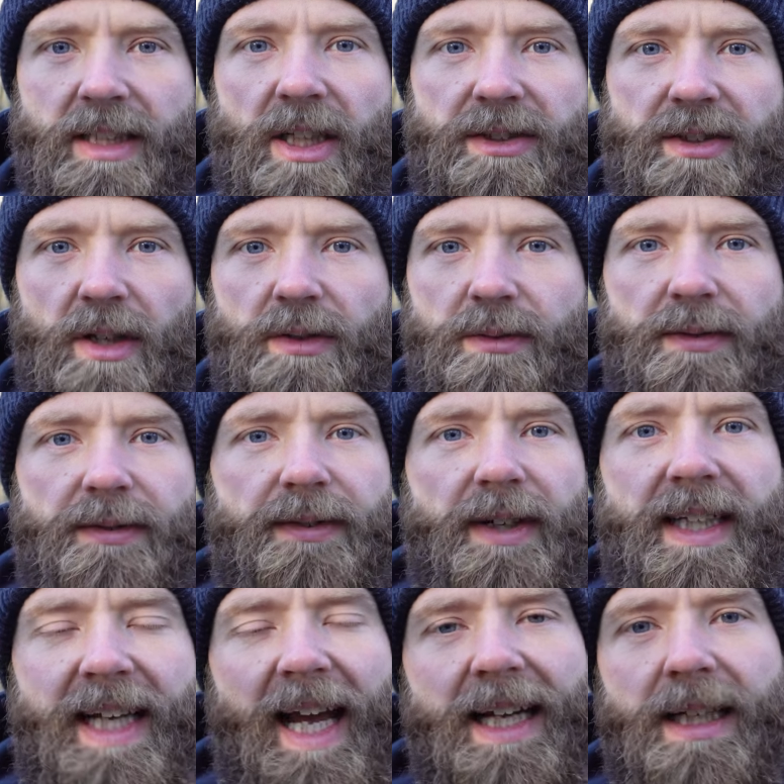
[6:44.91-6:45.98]
and I don't
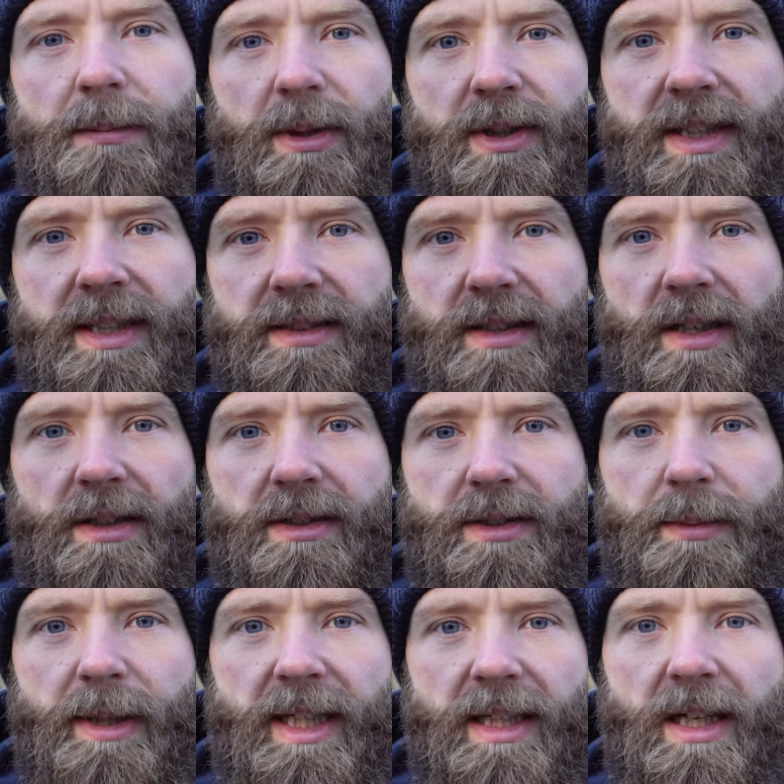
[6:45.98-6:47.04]
think anybody is going
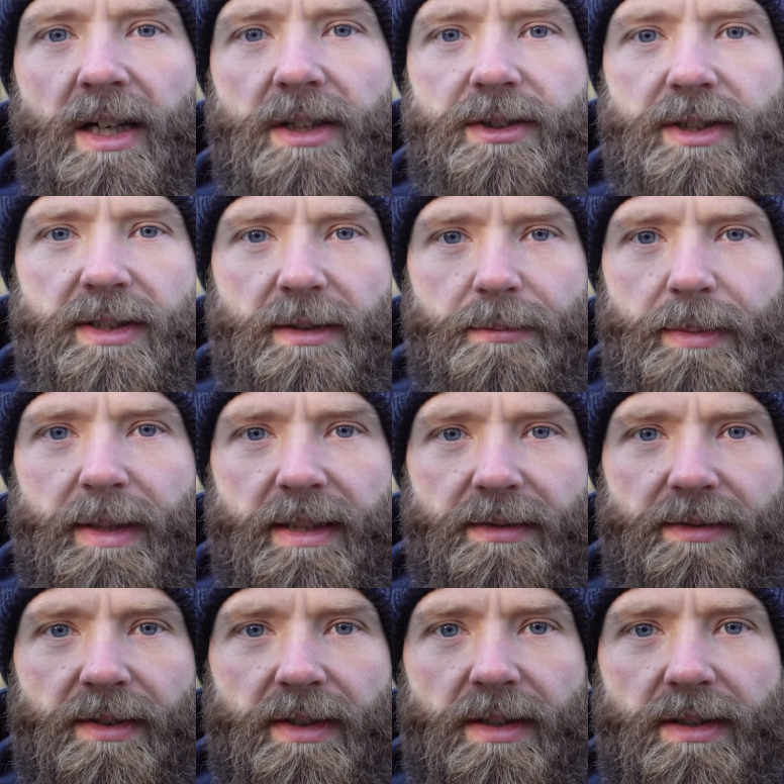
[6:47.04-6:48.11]
to be allergic to
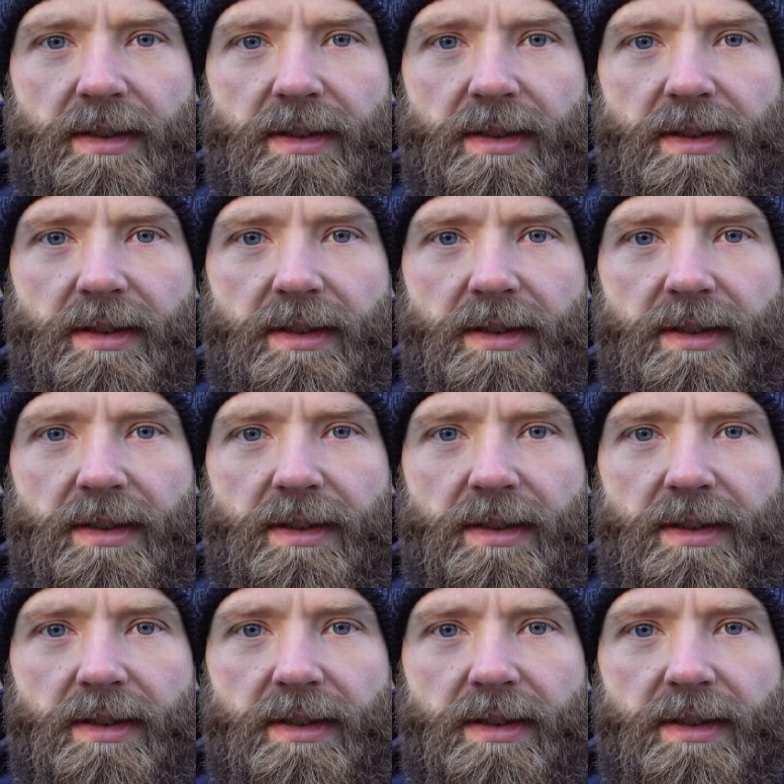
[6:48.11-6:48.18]
beef